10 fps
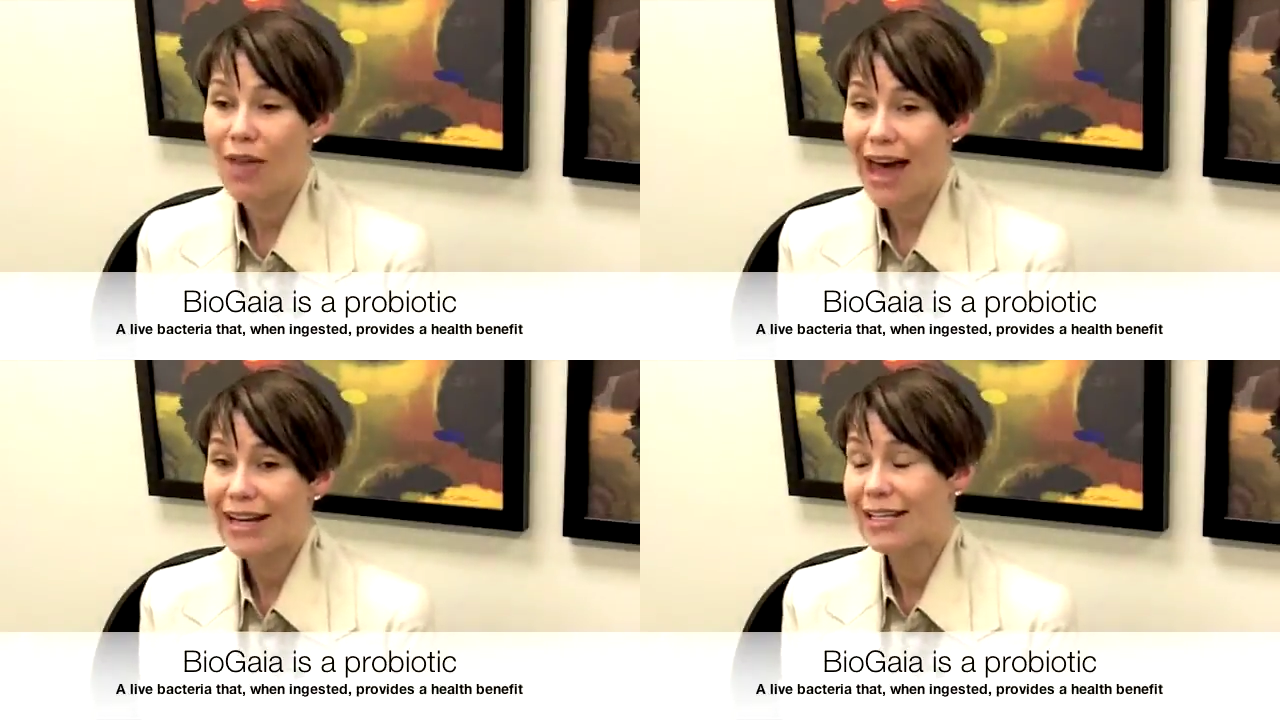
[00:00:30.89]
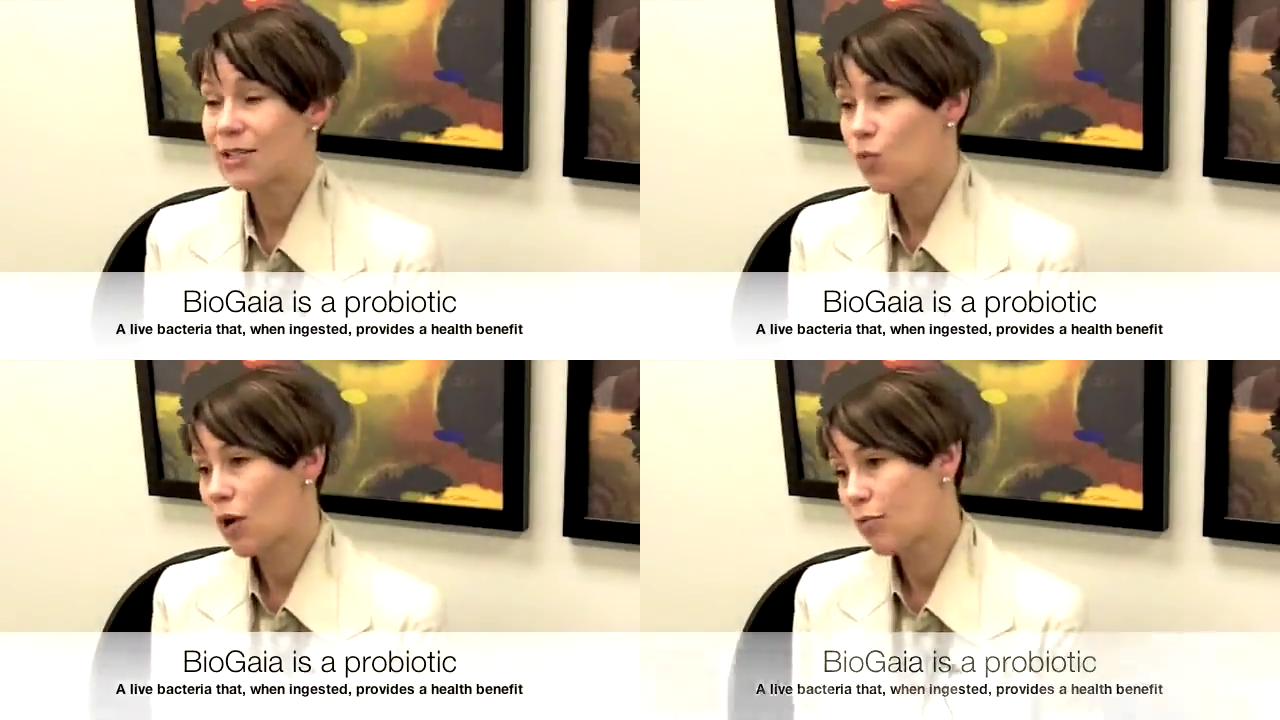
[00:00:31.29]
that
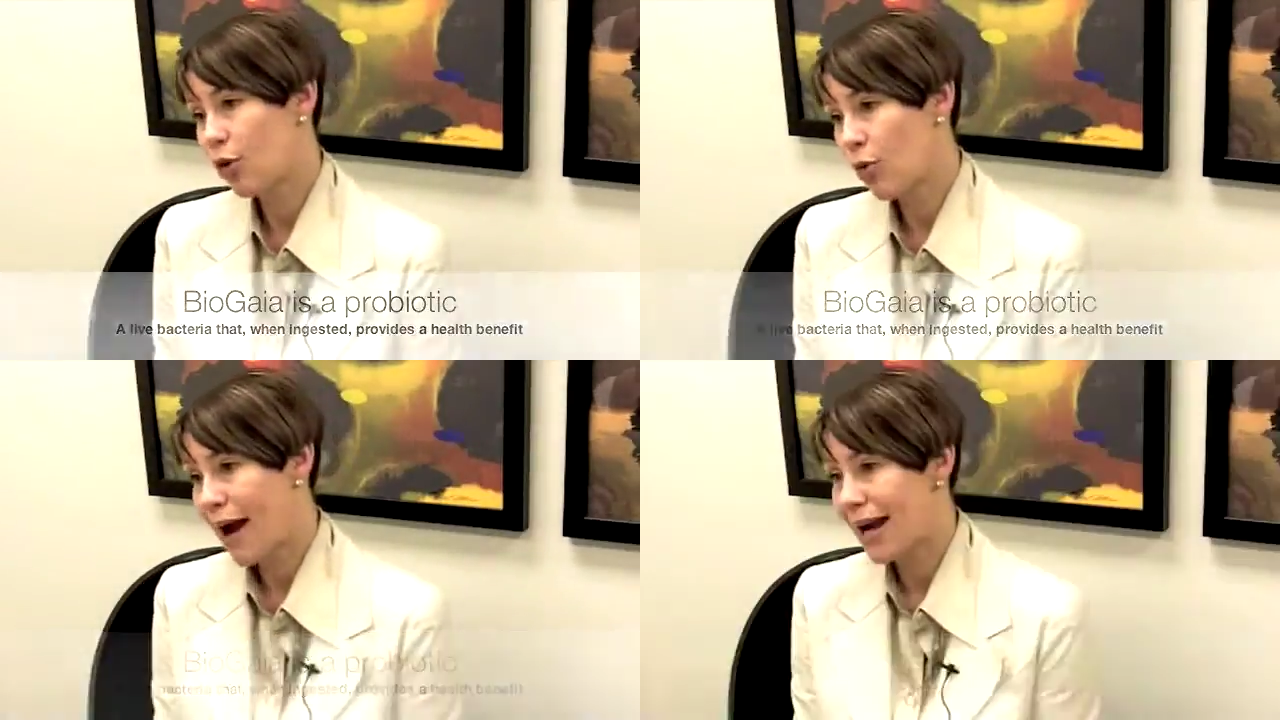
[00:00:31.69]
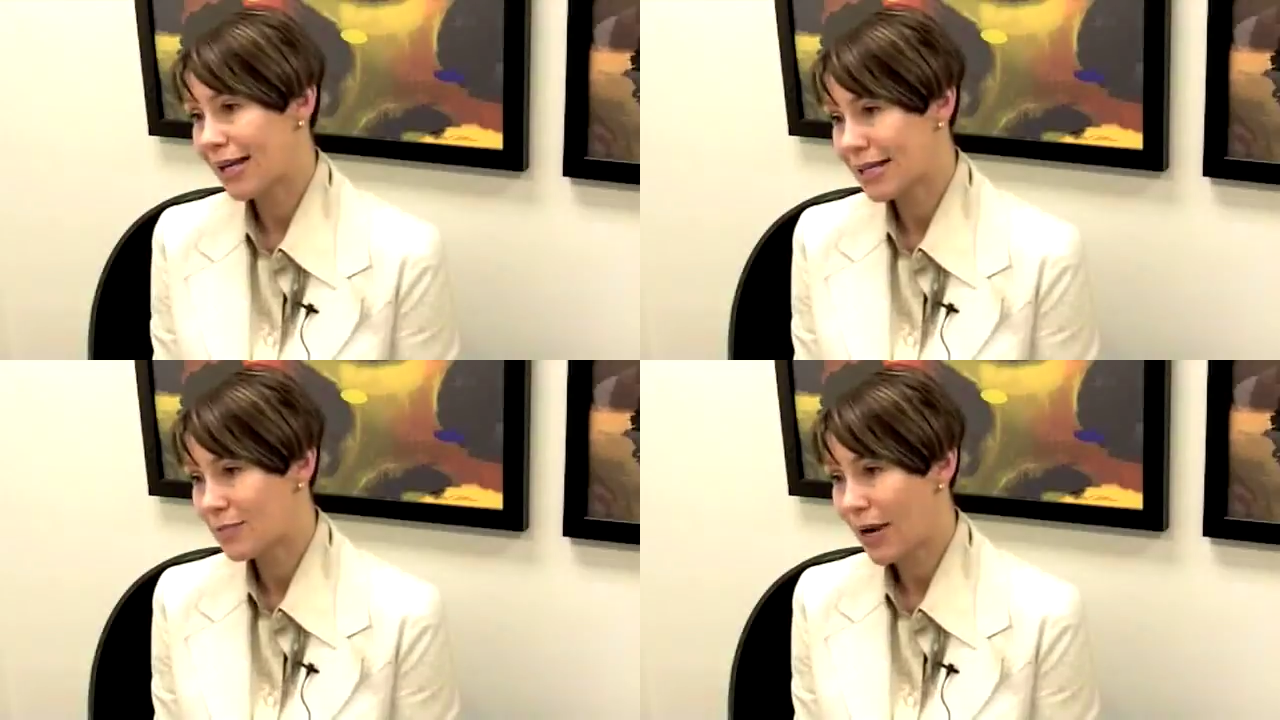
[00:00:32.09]
is what a
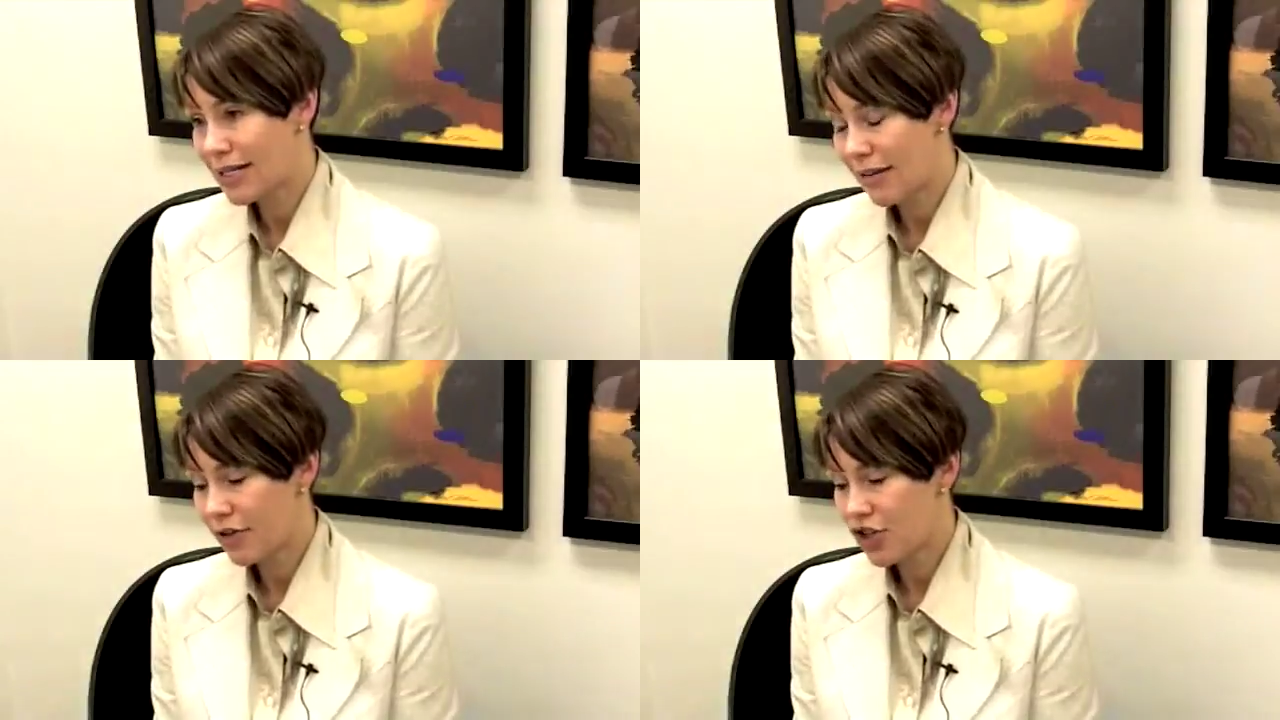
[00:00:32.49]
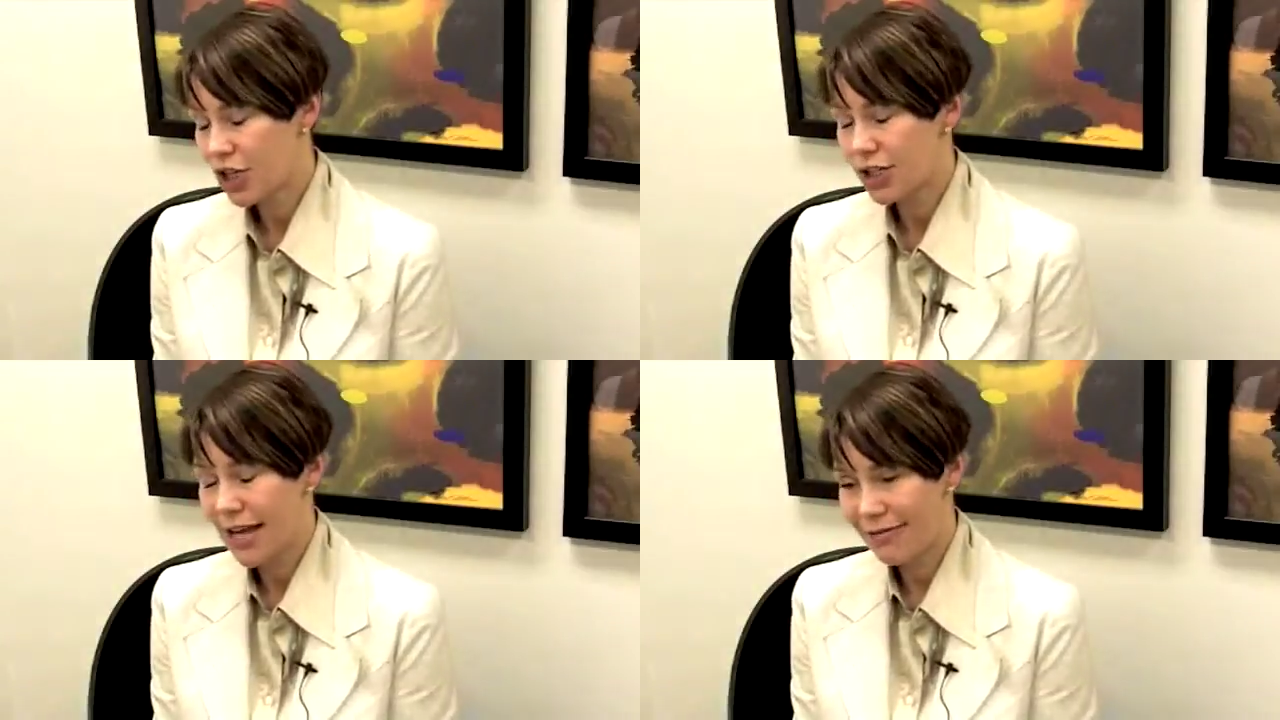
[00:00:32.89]
probiotic is by
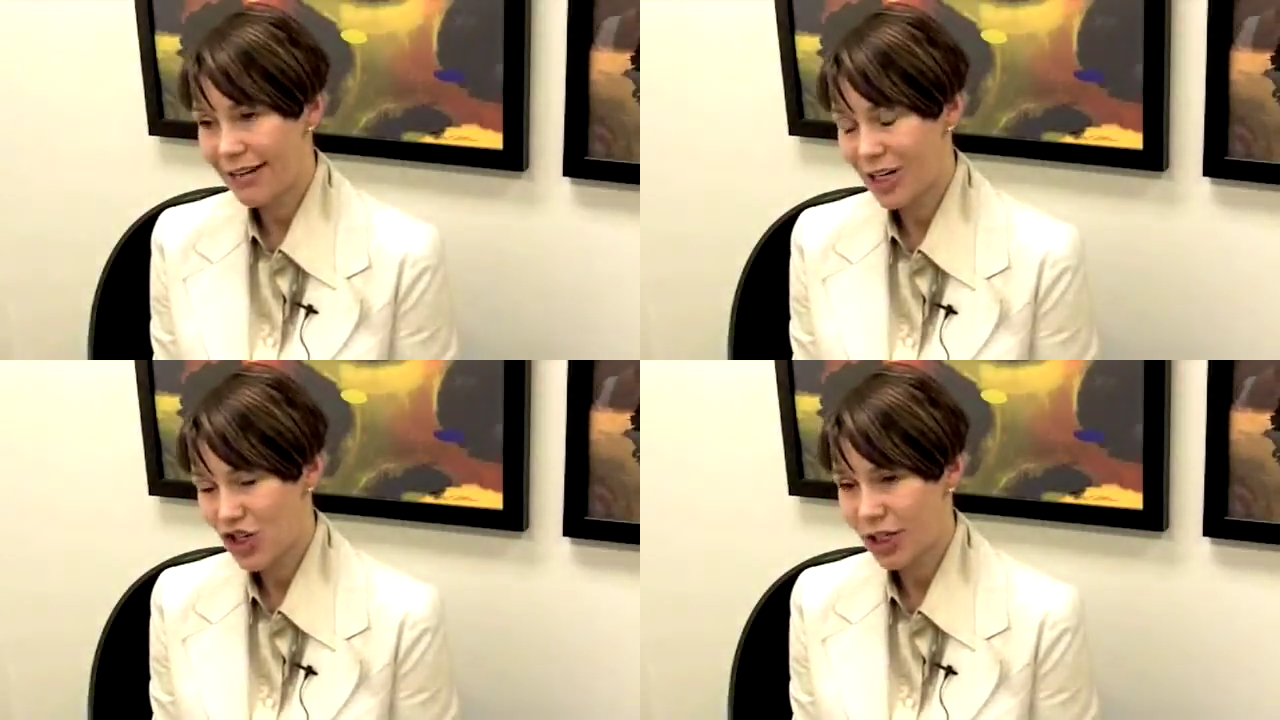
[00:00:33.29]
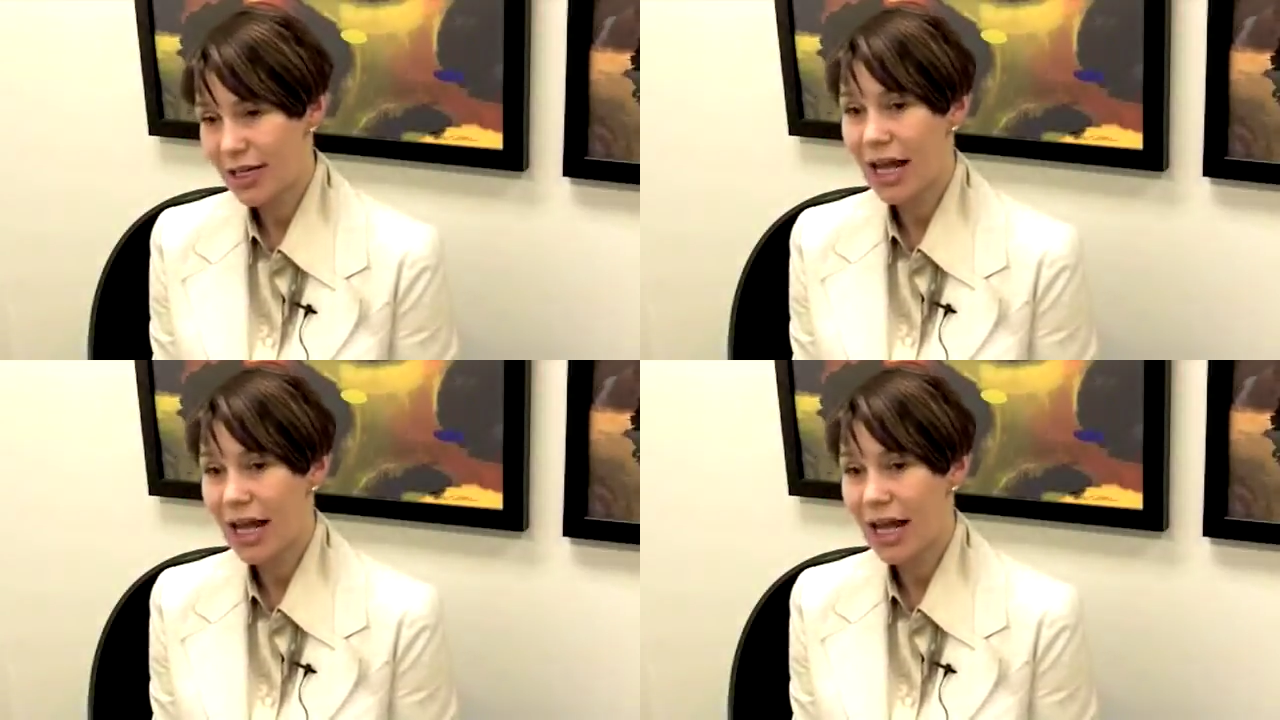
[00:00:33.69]
definition. Mm-hmm. Definition.